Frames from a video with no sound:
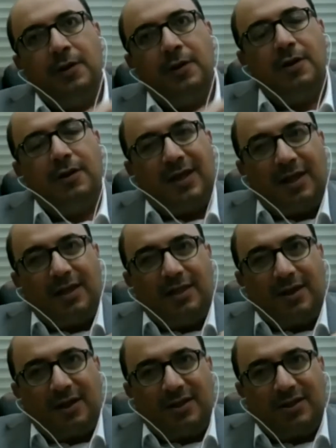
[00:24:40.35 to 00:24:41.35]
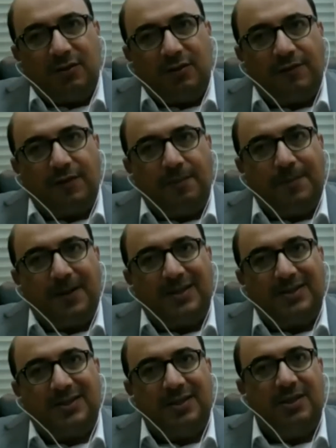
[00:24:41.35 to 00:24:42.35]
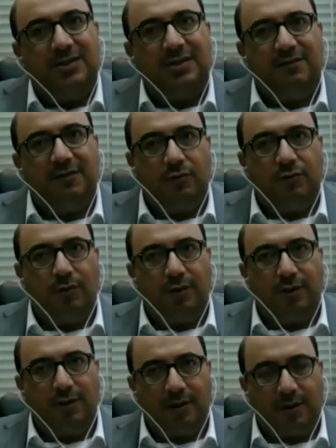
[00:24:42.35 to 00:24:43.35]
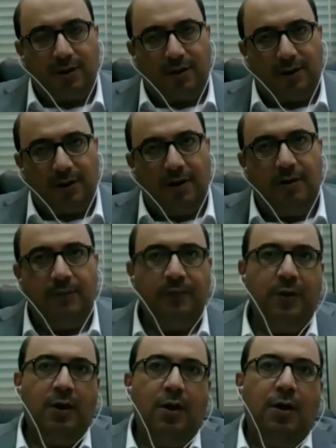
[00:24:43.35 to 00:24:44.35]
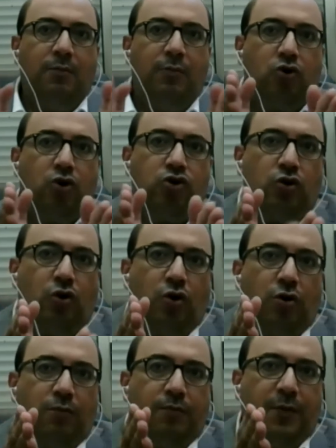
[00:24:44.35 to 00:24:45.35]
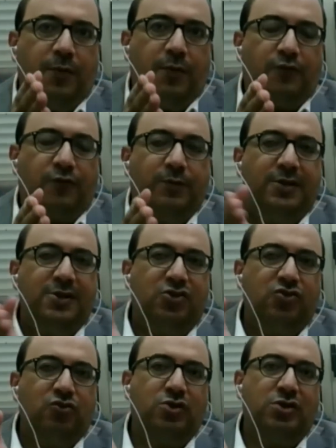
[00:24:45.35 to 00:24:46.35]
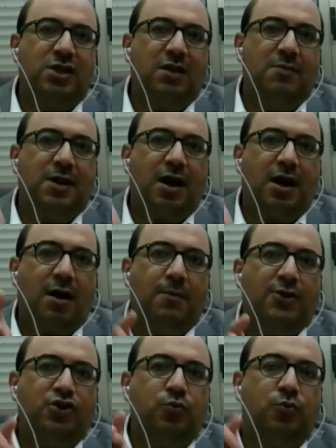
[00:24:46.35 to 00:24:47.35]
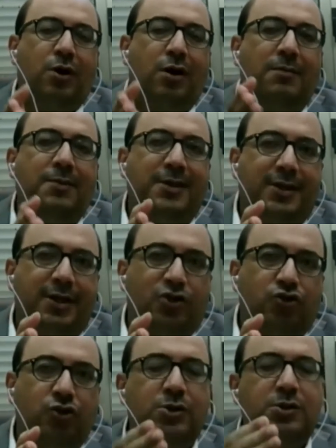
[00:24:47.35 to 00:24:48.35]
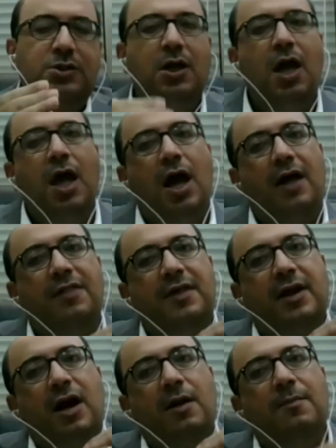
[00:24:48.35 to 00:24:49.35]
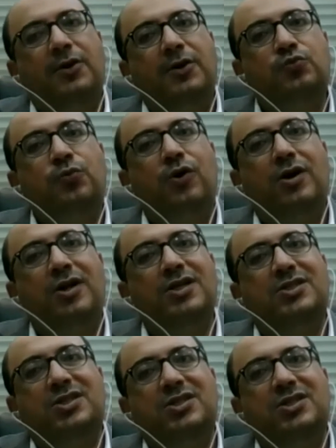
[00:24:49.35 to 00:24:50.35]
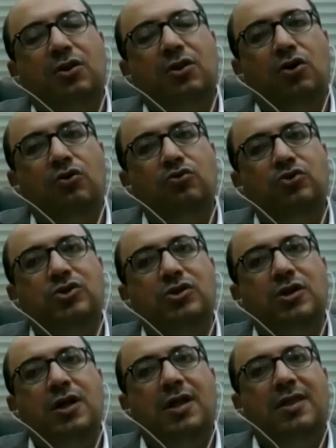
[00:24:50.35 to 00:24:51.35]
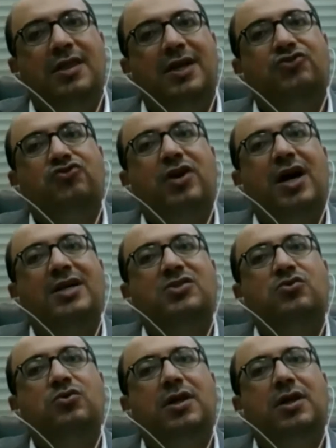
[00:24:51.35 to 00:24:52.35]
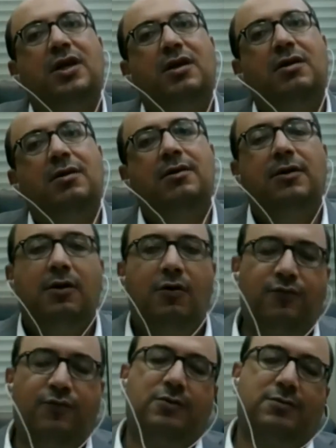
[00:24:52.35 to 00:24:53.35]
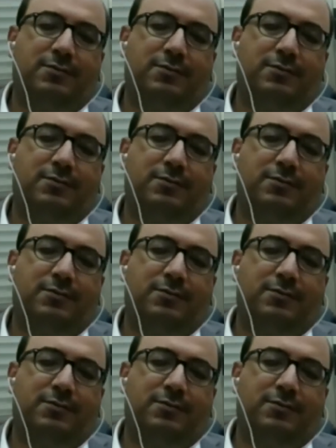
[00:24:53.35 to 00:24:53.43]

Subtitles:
than the rest of the Palestinians living within the Green Line, because on people from East Jerusalem, there are much more limitations and there are much more racist laws that tries to take, of course,